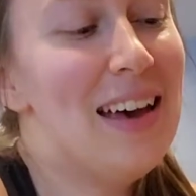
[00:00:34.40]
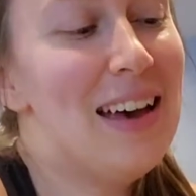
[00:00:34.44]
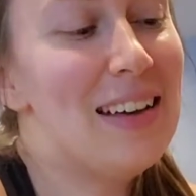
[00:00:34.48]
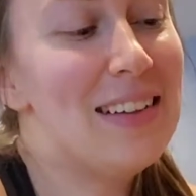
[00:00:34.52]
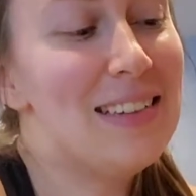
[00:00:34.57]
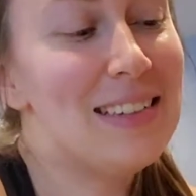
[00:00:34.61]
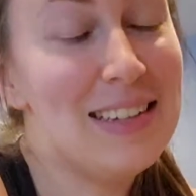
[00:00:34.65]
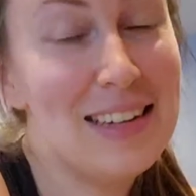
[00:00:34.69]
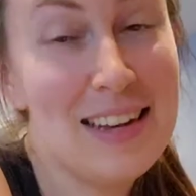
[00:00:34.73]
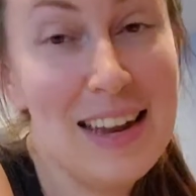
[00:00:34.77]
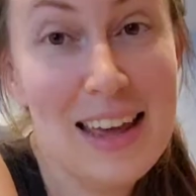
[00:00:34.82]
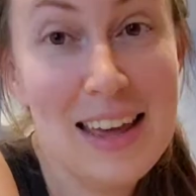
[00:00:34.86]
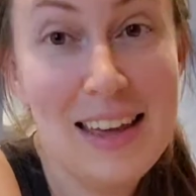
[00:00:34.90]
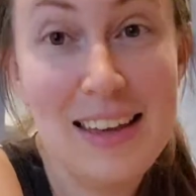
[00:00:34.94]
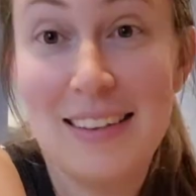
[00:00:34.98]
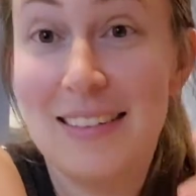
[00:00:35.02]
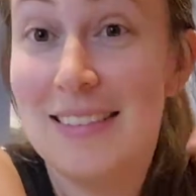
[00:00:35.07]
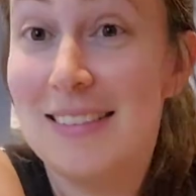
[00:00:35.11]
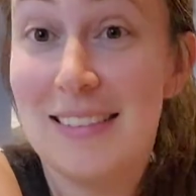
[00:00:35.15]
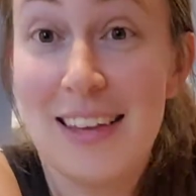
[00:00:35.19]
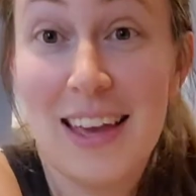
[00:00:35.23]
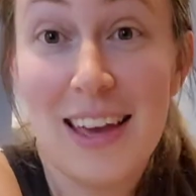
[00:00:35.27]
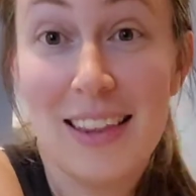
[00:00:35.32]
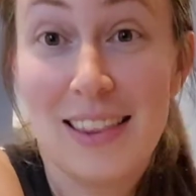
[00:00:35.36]
today,
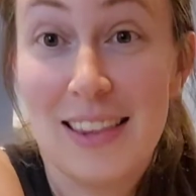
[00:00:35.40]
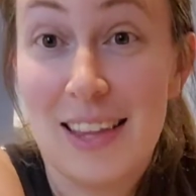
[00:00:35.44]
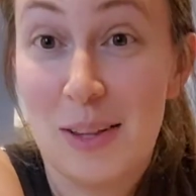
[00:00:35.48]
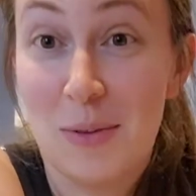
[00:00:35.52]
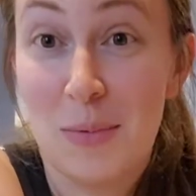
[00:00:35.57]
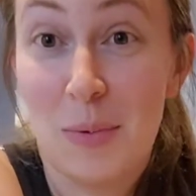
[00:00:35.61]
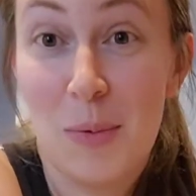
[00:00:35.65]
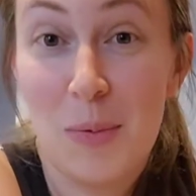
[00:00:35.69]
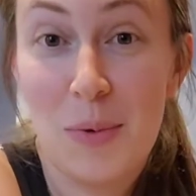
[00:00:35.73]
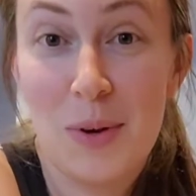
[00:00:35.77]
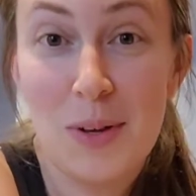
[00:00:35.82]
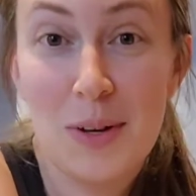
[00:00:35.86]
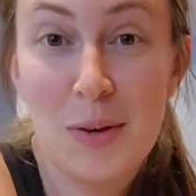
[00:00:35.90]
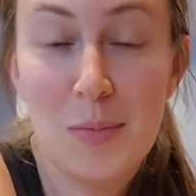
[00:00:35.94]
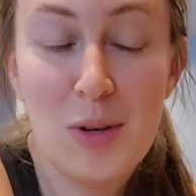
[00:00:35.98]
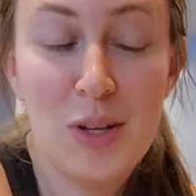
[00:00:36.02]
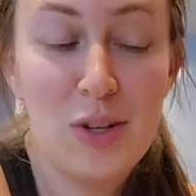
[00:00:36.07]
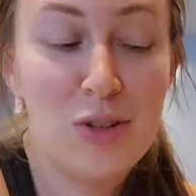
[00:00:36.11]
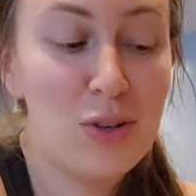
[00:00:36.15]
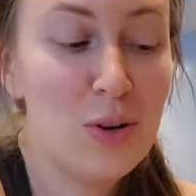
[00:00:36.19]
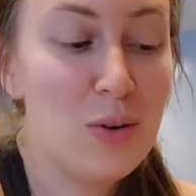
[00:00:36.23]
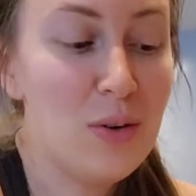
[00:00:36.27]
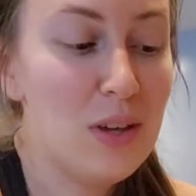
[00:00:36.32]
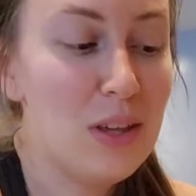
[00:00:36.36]
that's what we're going to be
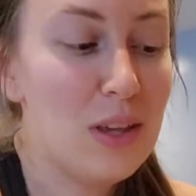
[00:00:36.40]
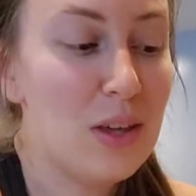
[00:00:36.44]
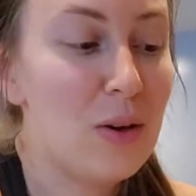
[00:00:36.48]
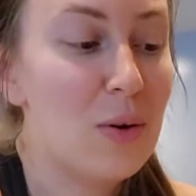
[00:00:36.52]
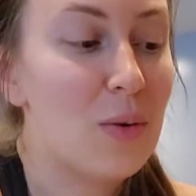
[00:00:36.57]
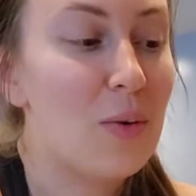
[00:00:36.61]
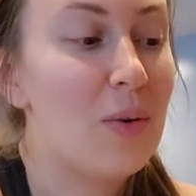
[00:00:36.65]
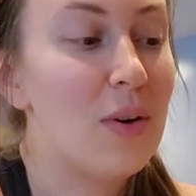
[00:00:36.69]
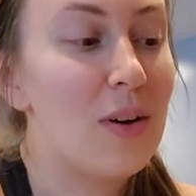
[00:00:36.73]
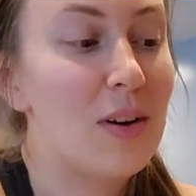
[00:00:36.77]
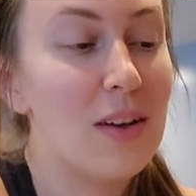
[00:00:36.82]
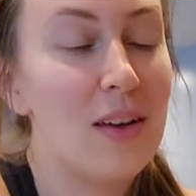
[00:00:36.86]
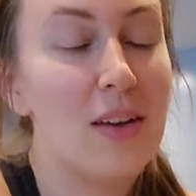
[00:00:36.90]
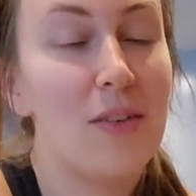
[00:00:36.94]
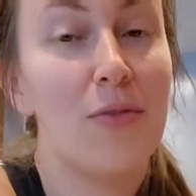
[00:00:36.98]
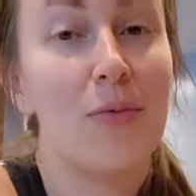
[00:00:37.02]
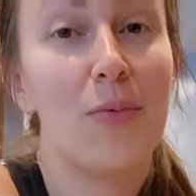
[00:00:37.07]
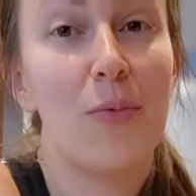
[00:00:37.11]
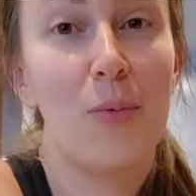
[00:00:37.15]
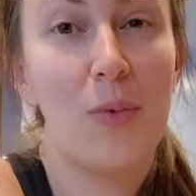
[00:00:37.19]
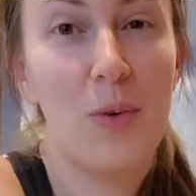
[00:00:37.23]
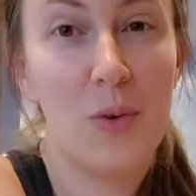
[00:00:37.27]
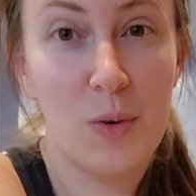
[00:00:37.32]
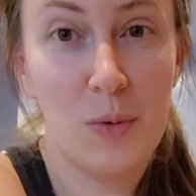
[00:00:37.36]
showing you. And
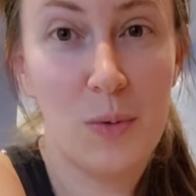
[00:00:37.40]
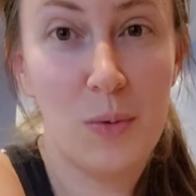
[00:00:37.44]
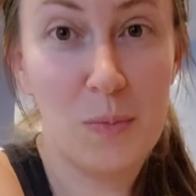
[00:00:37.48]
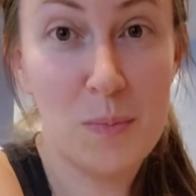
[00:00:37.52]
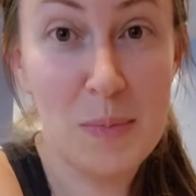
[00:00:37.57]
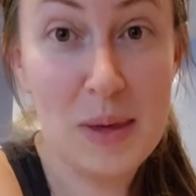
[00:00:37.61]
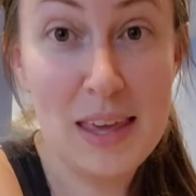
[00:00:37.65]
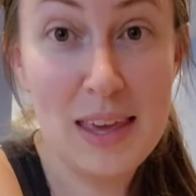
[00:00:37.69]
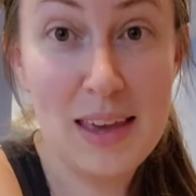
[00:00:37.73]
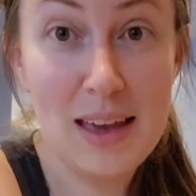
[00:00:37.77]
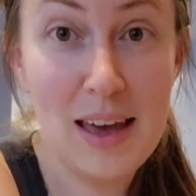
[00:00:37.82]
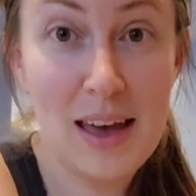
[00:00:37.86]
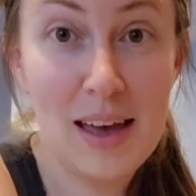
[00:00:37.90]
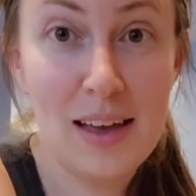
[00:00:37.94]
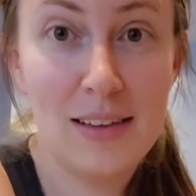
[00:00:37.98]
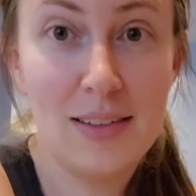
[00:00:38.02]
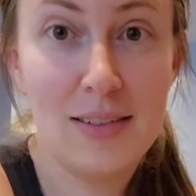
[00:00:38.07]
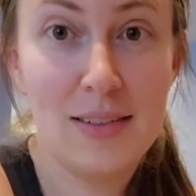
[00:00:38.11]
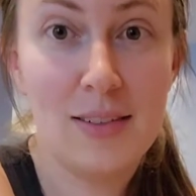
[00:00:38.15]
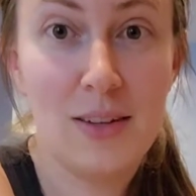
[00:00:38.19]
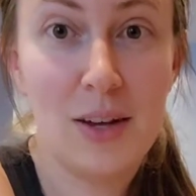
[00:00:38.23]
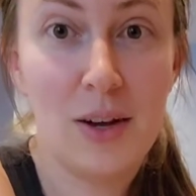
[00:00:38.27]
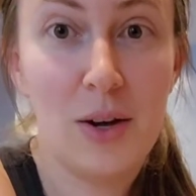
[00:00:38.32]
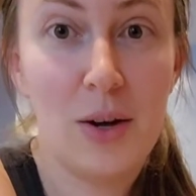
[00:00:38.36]
for me, I
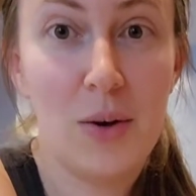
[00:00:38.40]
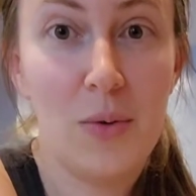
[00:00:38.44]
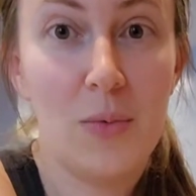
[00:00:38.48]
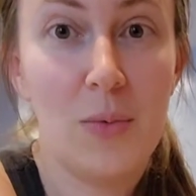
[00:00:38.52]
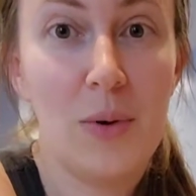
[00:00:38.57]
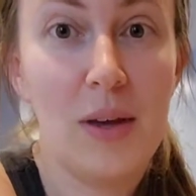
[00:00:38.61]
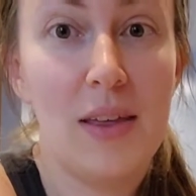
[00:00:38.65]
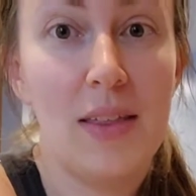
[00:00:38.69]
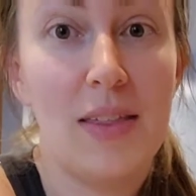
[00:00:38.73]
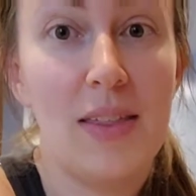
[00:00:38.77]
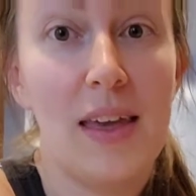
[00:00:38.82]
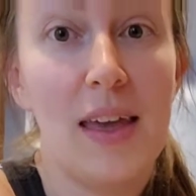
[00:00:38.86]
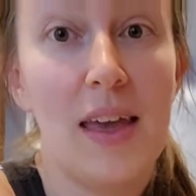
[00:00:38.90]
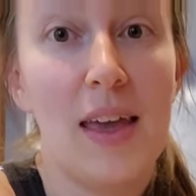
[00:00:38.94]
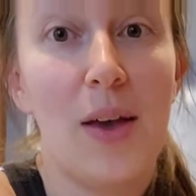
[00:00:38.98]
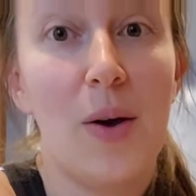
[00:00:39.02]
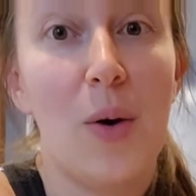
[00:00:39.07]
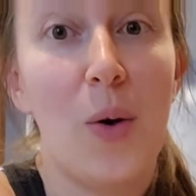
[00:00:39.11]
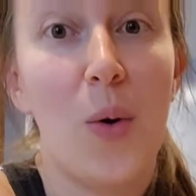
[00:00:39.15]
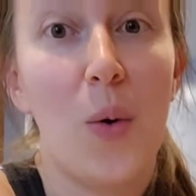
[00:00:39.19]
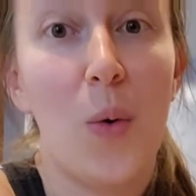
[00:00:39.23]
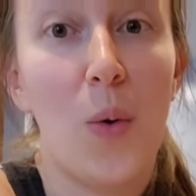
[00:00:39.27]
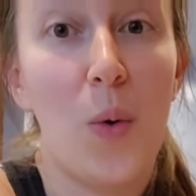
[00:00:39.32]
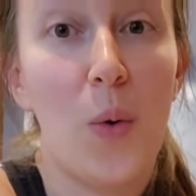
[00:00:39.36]
start with a
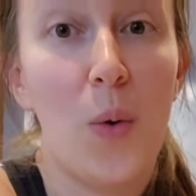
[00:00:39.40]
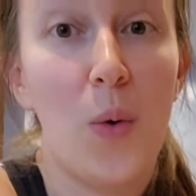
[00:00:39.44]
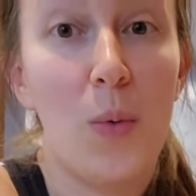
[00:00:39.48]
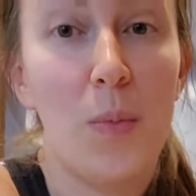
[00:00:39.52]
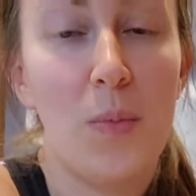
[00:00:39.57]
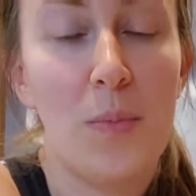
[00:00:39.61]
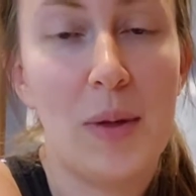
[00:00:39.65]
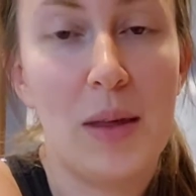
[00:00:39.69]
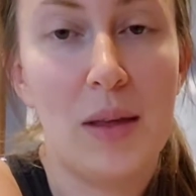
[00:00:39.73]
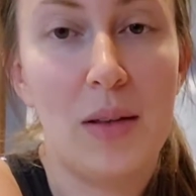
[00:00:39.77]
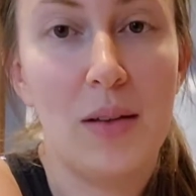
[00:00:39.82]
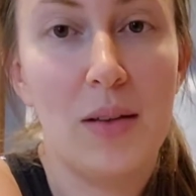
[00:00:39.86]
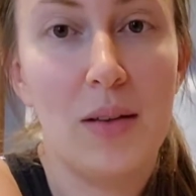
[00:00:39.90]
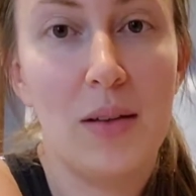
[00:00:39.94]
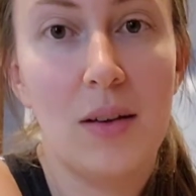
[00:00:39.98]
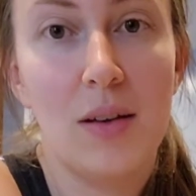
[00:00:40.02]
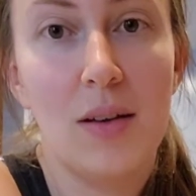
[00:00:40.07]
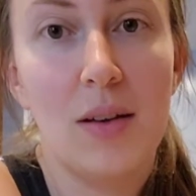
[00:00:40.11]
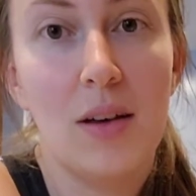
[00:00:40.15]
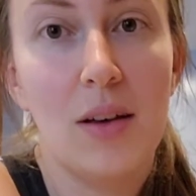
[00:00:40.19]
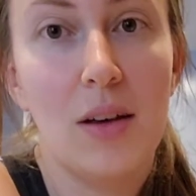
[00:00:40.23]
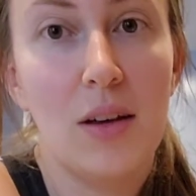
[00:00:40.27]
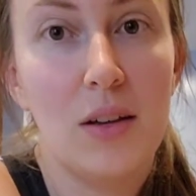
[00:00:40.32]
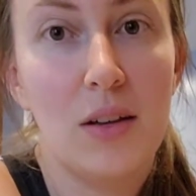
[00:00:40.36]
whole milk.
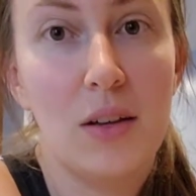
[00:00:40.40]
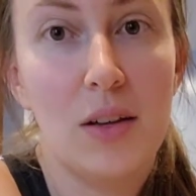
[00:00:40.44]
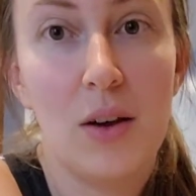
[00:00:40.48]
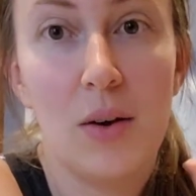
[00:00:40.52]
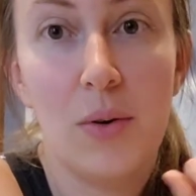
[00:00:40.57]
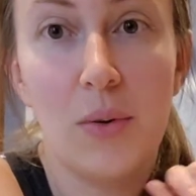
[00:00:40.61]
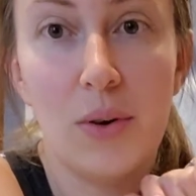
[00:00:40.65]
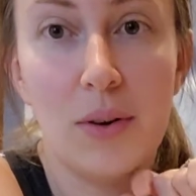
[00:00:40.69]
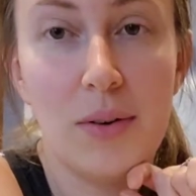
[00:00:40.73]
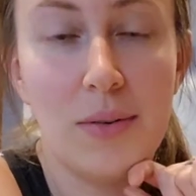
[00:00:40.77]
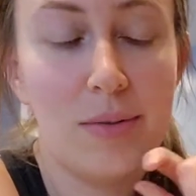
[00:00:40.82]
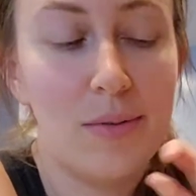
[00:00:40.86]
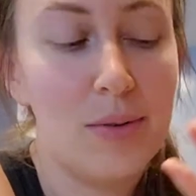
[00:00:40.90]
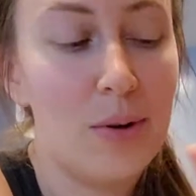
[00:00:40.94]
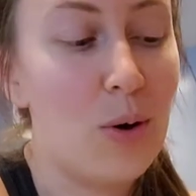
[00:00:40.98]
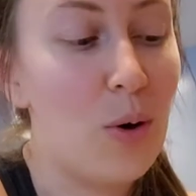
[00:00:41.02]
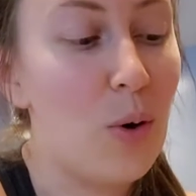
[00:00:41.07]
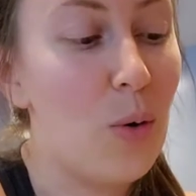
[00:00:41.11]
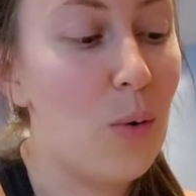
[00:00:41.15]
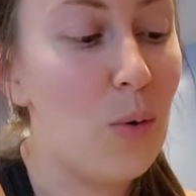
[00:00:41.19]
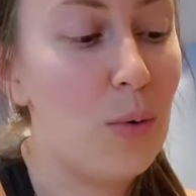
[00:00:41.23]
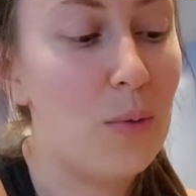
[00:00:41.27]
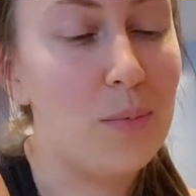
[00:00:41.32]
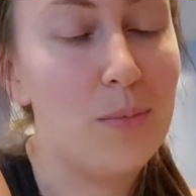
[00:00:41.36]

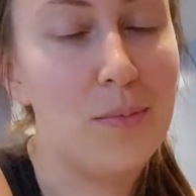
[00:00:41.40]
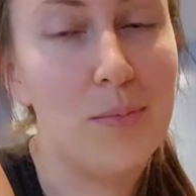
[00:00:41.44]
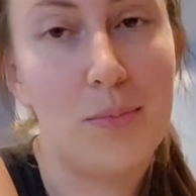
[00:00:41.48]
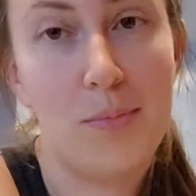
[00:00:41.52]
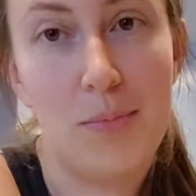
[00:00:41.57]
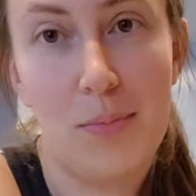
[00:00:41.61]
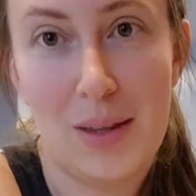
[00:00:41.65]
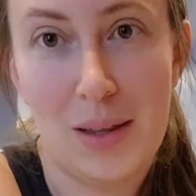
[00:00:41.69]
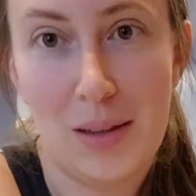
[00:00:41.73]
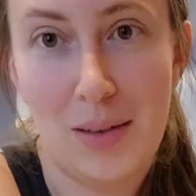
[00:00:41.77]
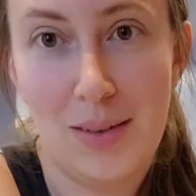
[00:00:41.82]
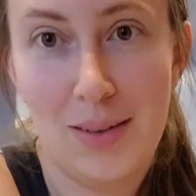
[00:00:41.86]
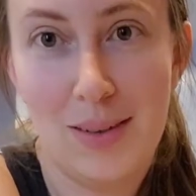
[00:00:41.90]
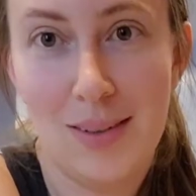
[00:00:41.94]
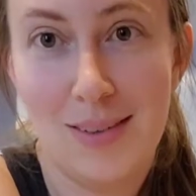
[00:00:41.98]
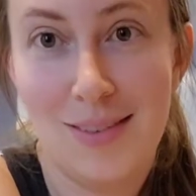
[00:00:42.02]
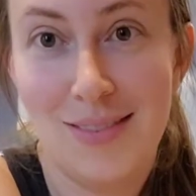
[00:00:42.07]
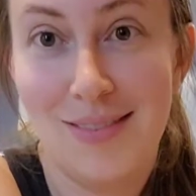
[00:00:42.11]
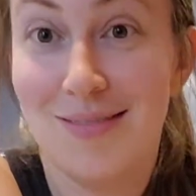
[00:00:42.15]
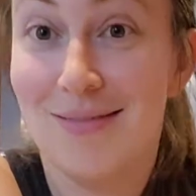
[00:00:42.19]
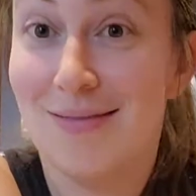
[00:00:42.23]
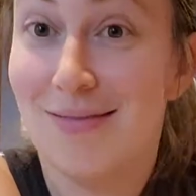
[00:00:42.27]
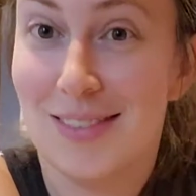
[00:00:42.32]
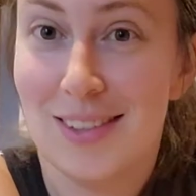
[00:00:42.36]
Whole milk.
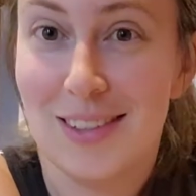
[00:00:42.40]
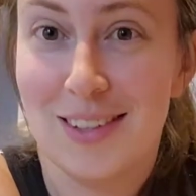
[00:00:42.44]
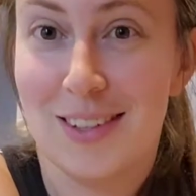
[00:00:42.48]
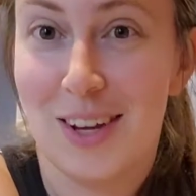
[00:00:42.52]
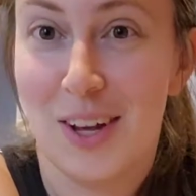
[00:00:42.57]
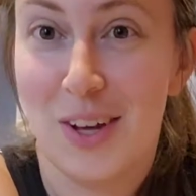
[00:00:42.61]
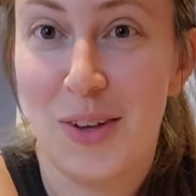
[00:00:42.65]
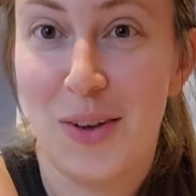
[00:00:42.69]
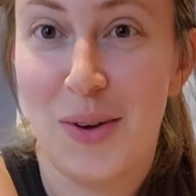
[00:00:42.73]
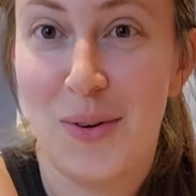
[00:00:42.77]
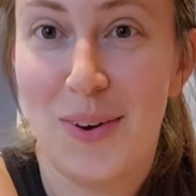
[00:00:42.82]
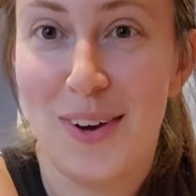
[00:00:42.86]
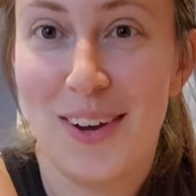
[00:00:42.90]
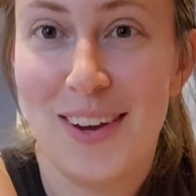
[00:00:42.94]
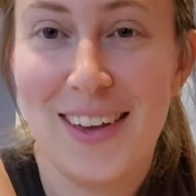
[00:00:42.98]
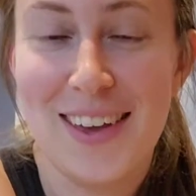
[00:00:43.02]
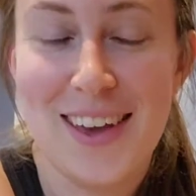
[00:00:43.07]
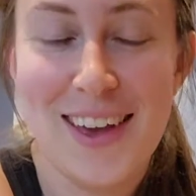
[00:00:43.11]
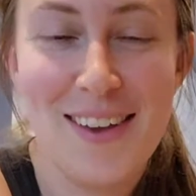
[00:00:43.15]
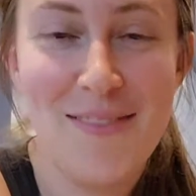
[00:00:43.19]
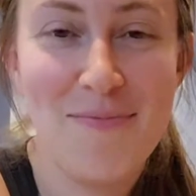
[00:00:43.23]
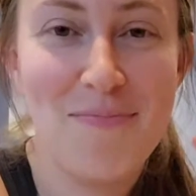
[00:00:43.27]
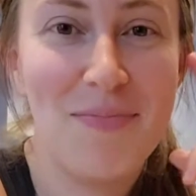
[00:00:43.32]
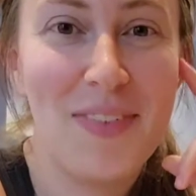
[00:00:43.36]
It's not yogurt
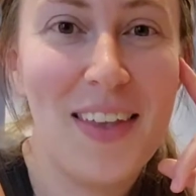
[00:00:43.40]
yet.